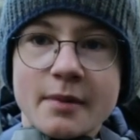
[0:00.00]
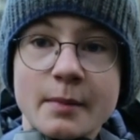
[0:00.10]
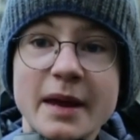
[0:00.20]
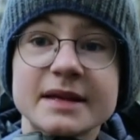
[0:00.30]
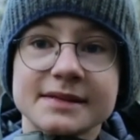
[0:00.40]

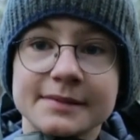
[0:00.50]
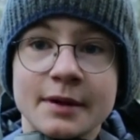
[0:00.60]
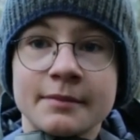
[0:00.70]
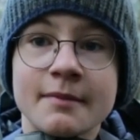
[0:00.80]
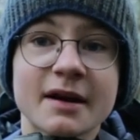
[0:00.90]
make some
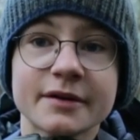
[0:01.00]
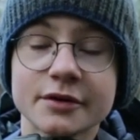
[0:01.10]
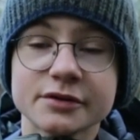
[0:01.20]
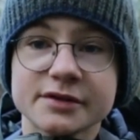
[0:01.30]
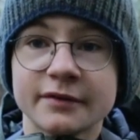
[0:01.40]

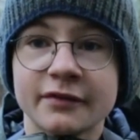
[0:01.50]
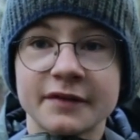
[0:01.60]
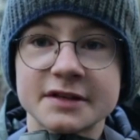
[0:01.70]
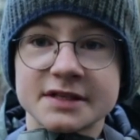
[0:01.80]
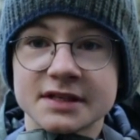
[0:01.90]
macros with
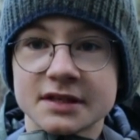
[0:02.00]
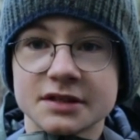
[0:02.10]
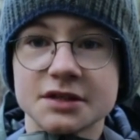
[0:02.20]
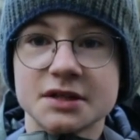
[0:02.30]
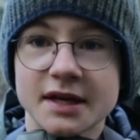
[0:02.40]
this
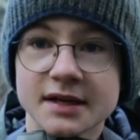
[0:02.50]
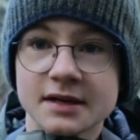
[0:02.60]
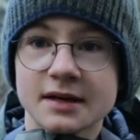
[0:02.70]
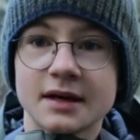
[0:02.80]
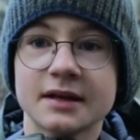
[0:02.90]
today,
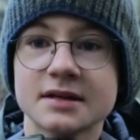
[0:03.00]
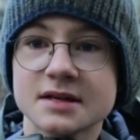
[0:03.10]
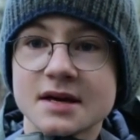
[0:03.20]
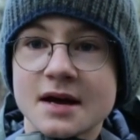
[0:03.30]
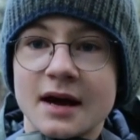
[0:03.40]
and
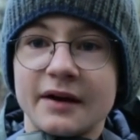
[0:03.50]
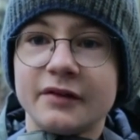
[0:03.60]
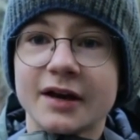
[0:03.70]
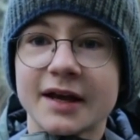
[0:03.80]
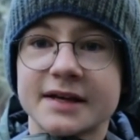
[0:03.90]
I'm
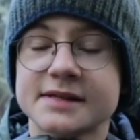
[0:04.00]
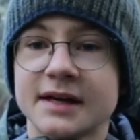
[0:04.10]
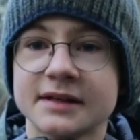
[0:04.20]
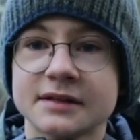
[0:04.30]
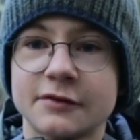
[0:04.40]
really
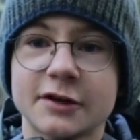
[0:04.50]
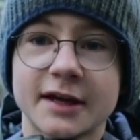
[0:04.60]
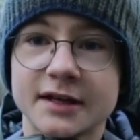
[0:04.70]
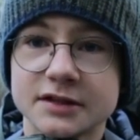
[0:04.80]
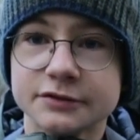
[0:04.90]
excited what I
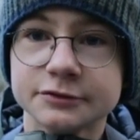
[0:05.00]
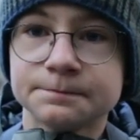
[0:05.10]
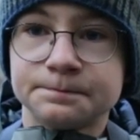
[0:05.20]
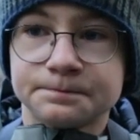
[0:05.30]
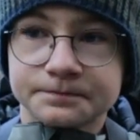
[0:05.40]
can do.
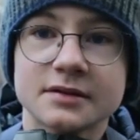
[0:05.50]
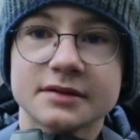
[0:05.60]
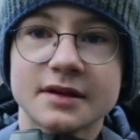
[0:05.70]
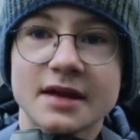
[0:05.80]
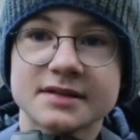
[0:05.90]

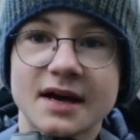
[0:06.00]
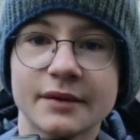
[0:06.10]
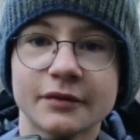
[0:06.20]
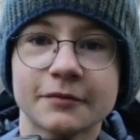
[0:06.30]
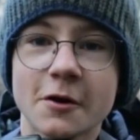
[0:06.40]
So yes,
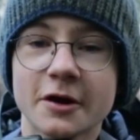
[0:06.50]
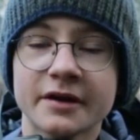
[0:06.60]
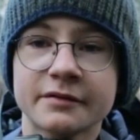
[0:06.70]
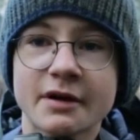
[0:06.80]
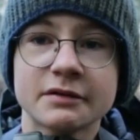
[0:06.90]
I will
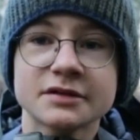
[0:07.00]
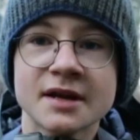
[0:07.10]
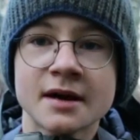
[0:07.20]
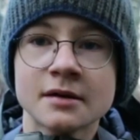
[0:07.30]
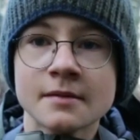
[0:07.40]
walking around
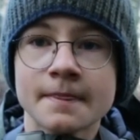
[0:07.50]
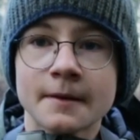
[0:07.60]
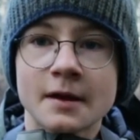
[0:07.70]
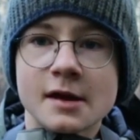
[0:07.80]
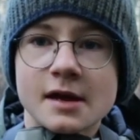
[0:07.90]
now
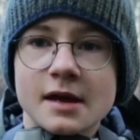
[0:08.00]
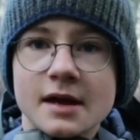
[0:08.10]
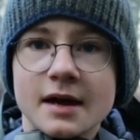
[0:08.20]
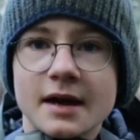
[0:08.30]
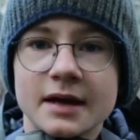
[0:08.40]

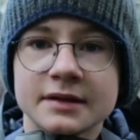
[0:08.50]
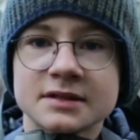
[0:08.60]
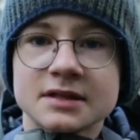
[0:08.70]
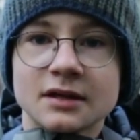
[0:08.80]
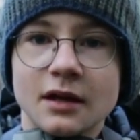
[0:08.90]

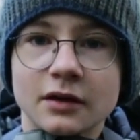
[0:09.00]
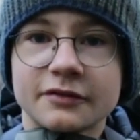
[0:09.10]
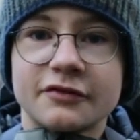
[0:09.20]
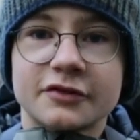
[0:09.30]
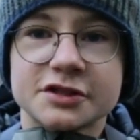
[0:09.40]
and
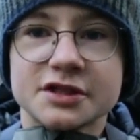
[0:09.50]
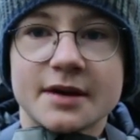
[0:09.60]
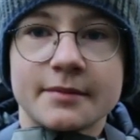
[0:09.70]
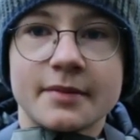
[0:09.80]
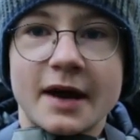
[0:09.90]
look for
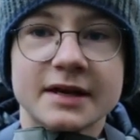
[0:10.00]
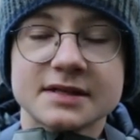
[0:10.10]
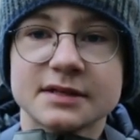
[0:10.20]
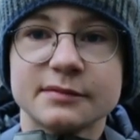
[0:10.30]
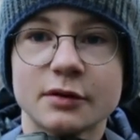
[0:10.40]
some
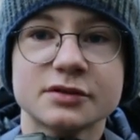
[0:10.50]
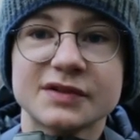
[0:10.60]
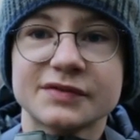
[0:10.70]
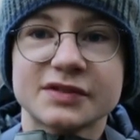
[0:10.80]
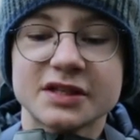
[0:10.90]
nice
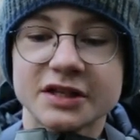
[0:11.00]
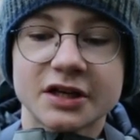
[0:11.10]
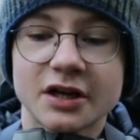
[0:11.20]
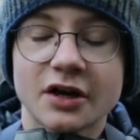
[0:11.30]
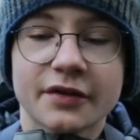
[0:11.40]
motifs
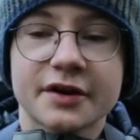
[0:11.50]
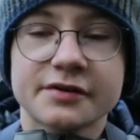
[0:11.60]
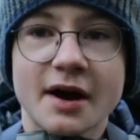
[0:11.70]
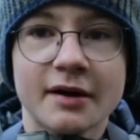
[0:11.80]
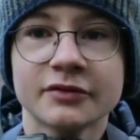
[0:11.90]
here on the
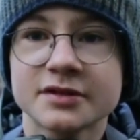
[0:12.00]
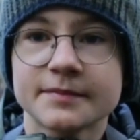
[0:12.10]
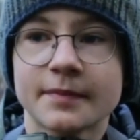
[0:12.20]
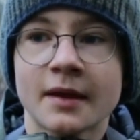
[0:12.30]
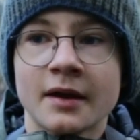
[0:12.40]
ground,
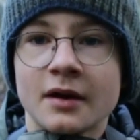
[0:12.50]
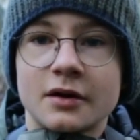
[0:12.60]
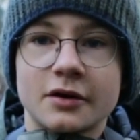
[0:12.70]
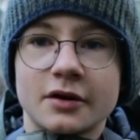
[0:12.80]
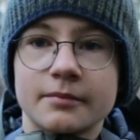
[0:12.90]

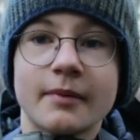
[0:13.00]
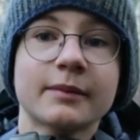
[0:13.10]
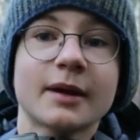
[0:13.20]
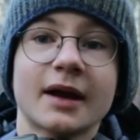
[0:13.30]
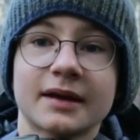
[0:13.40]
or
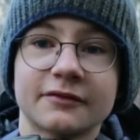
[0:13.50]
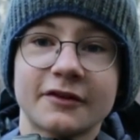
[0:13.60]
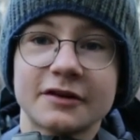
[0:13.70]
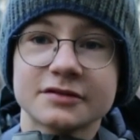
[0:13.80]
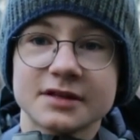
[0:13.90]
maybe I can
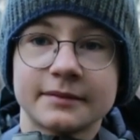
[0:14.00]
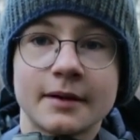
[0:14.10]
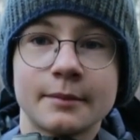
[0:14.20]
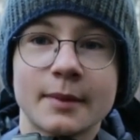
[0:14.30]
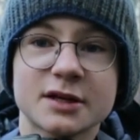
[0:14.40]
find some
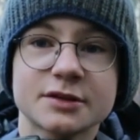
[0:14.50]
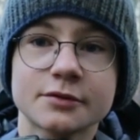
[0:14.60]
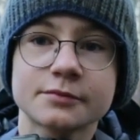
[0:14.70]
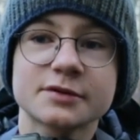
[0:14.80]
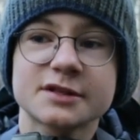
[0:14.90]

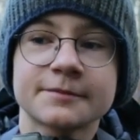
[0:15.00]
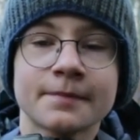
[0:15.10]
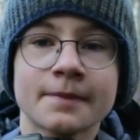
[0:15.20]
mushrooms